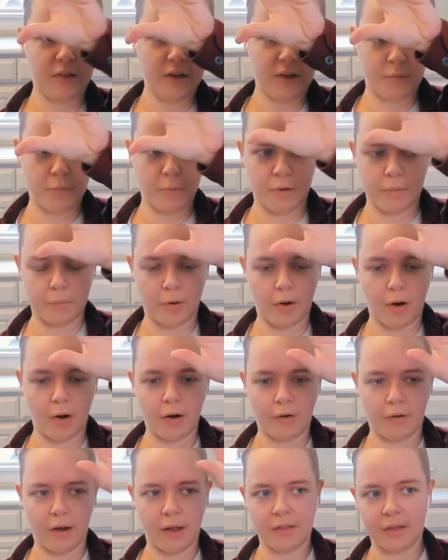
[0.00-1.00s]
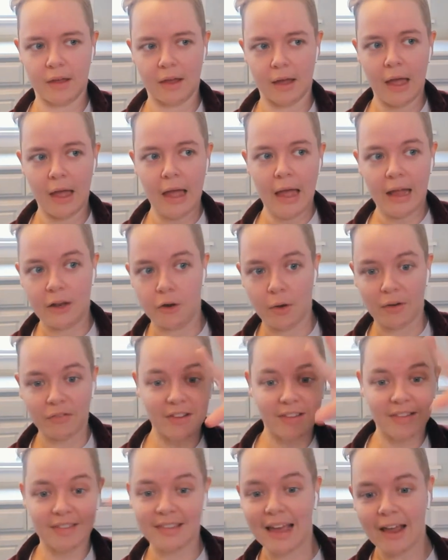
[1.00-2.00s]
this one progressing and you have to
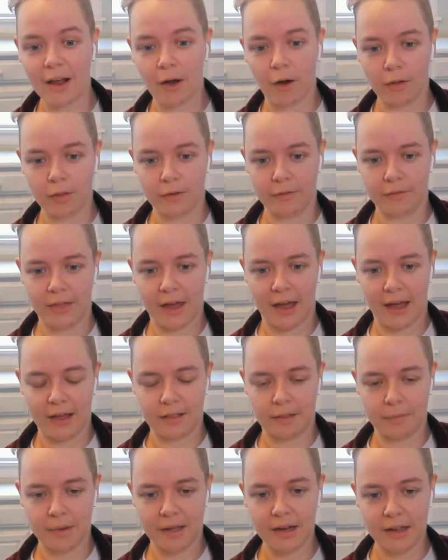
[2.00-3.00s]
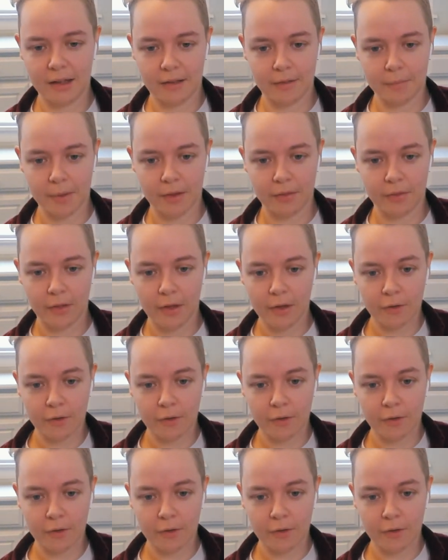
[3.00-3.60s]
set all of that at the beginning of the month